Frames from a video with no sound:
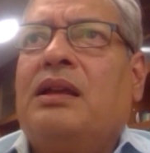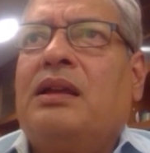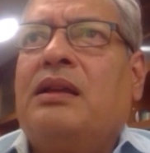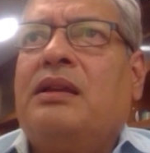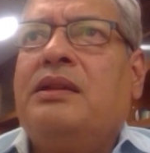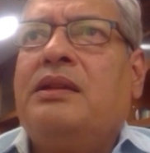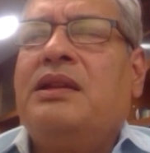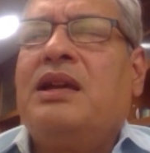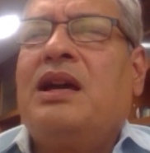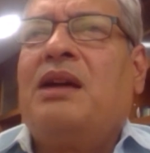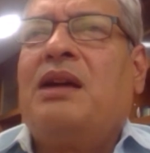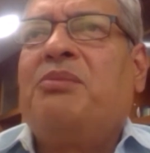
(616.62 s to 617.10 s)

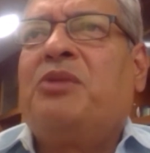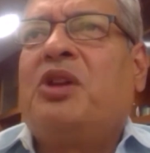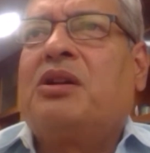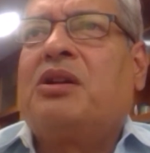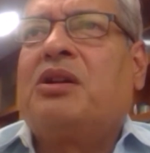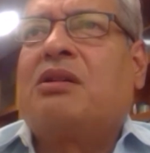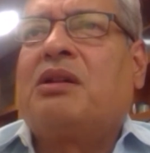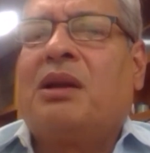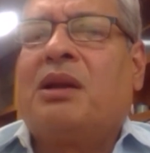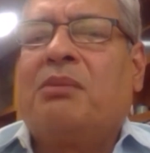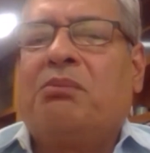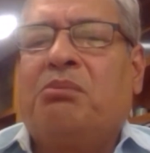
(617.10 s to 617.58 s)
yeah,
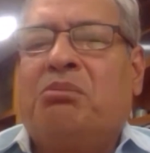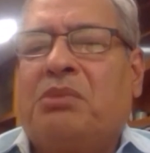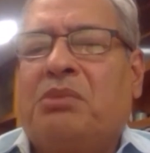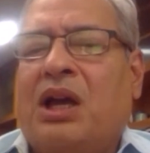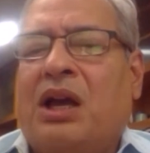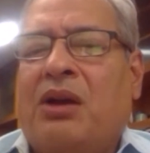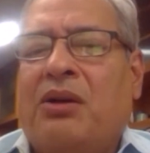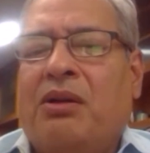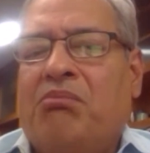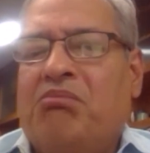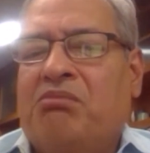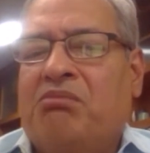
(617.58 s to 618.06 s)

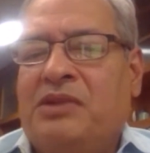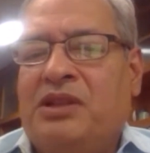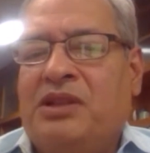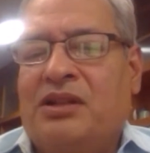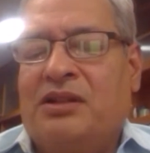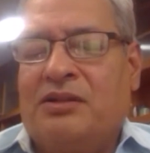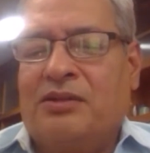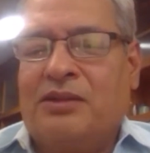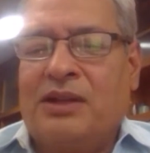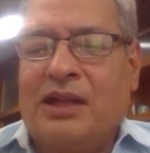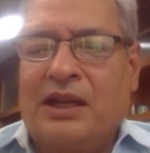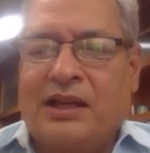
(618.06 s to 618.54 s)

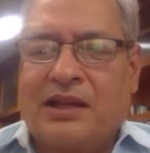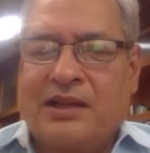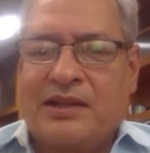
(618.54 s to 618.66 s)
like